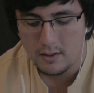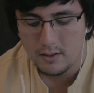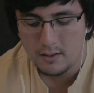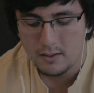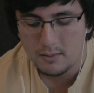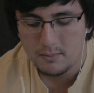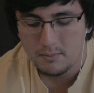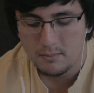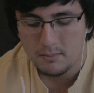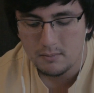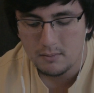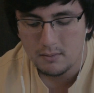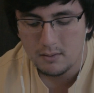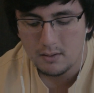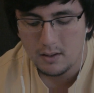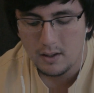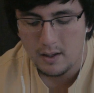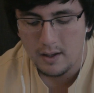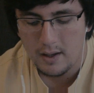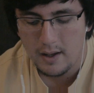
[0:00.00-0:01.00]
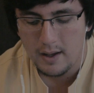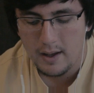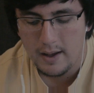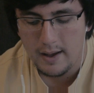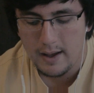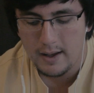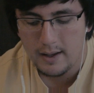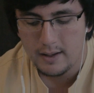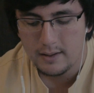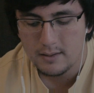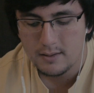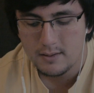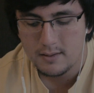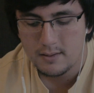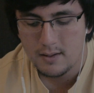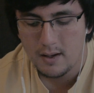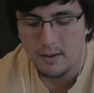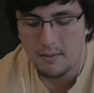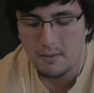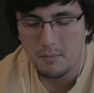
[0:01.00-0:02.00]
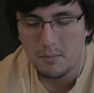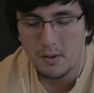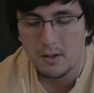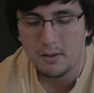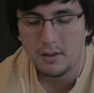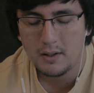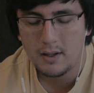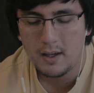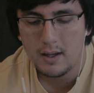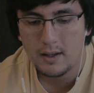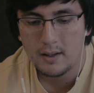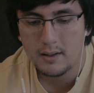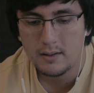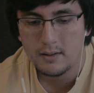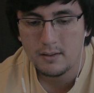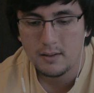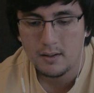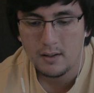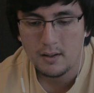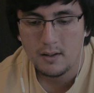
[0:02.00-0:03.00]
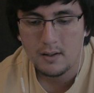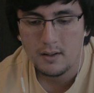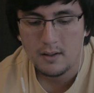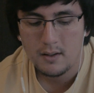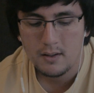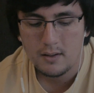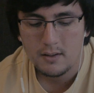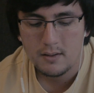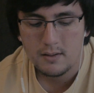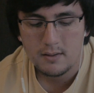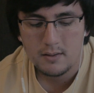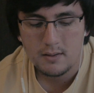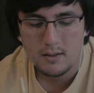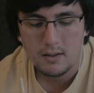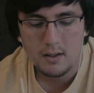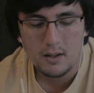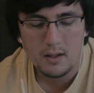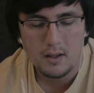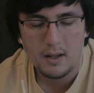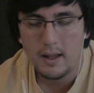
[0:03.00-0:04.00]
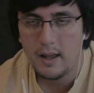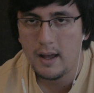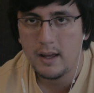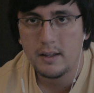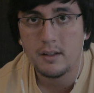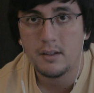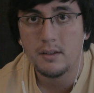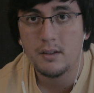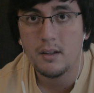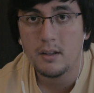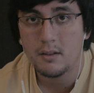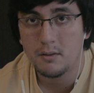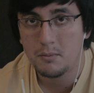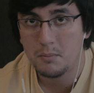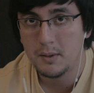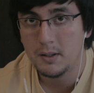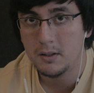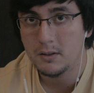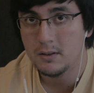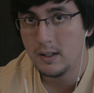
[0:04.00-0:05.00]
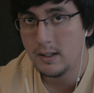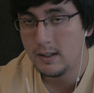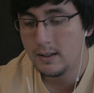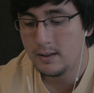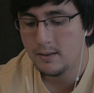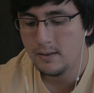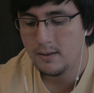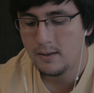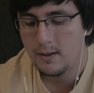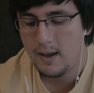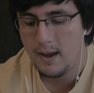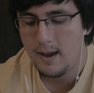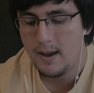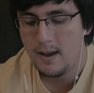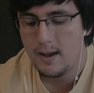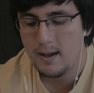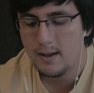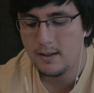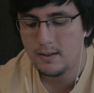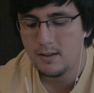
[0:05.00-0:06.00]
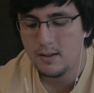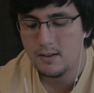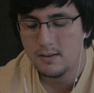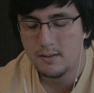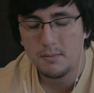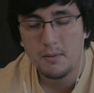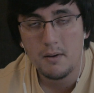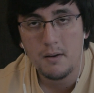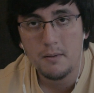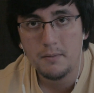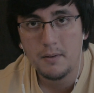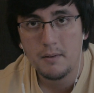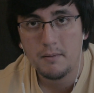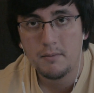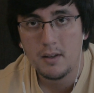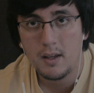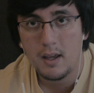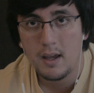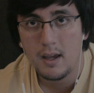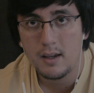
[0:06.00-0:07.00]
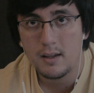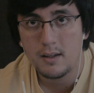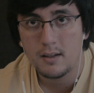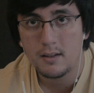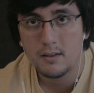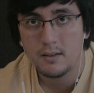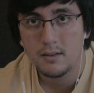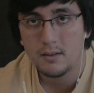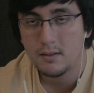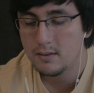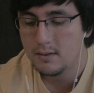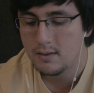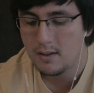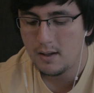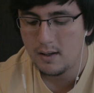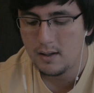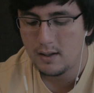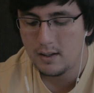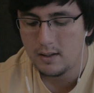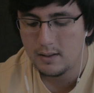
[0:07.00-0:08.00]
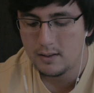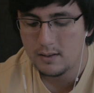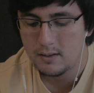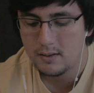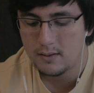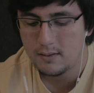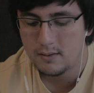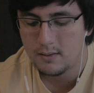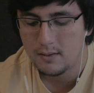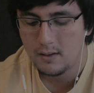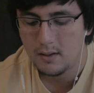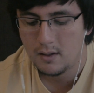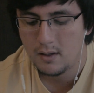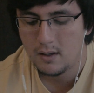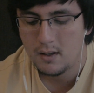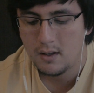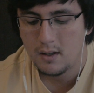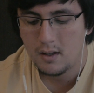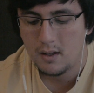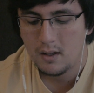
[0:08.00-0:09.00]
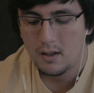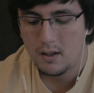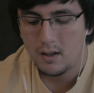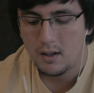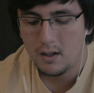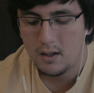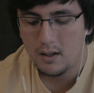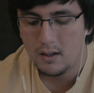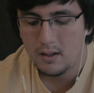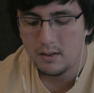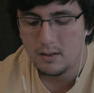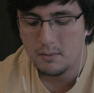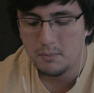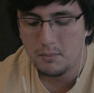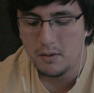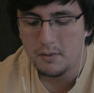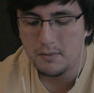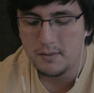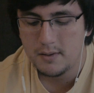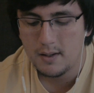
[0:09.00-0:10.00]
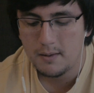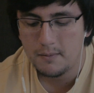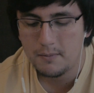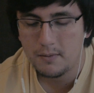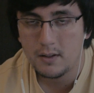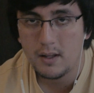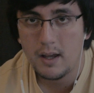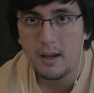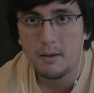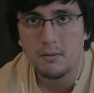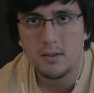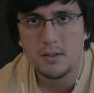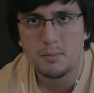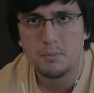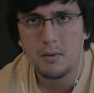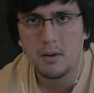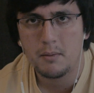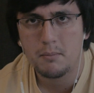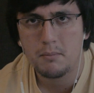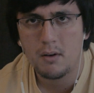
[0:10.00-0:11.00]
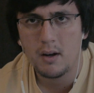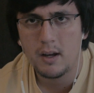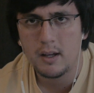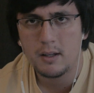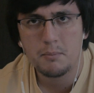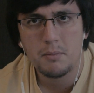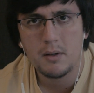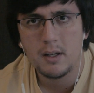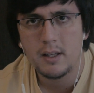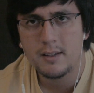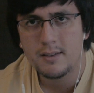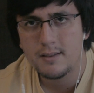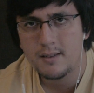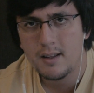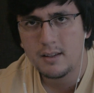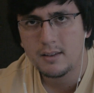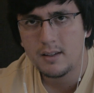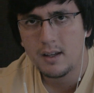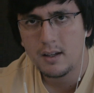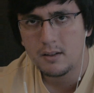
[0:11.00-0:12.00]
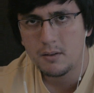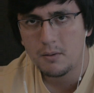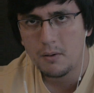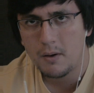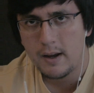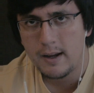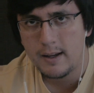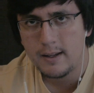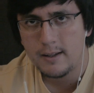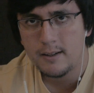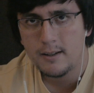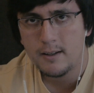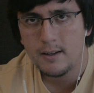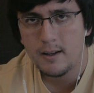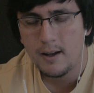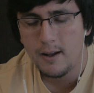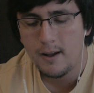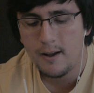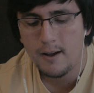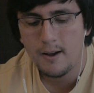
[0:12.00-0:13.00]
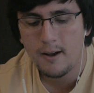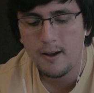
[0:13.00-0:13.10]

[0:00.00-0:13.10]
Caught him at San Ramon again, at another building, and he's 1258. And the moveset for that Brick Break, but it's not that great.